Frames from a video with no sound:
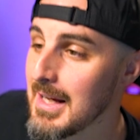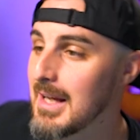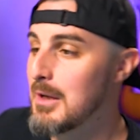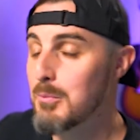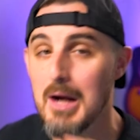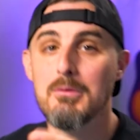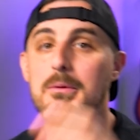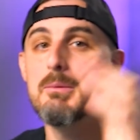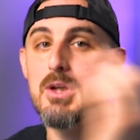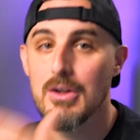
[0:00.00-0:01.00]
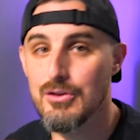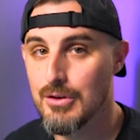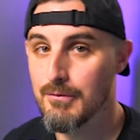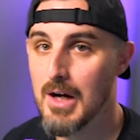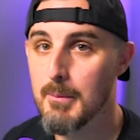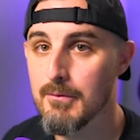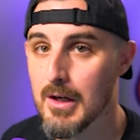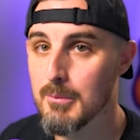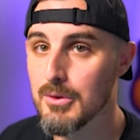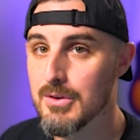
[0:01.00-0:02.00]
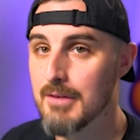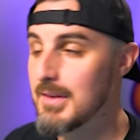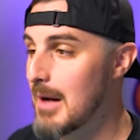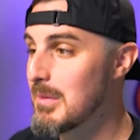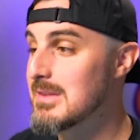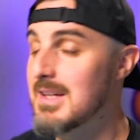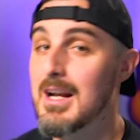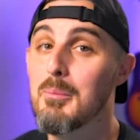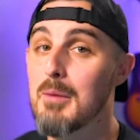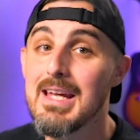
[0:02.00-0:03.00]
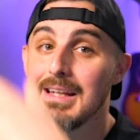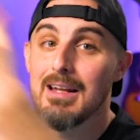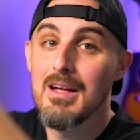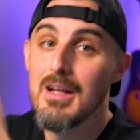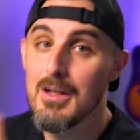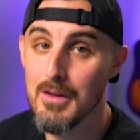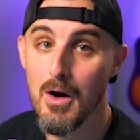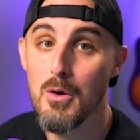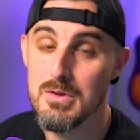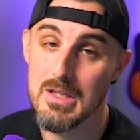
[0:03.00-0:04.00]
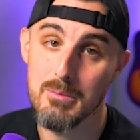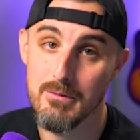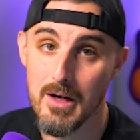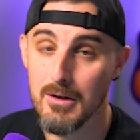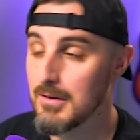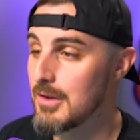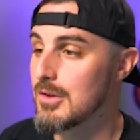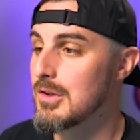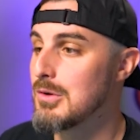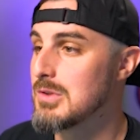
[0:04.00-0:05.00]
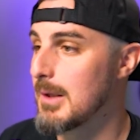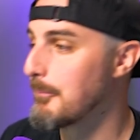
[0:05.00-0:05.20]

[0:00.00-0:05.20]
it's probably because your environment variables have not been set up in the hosting provider that you're using.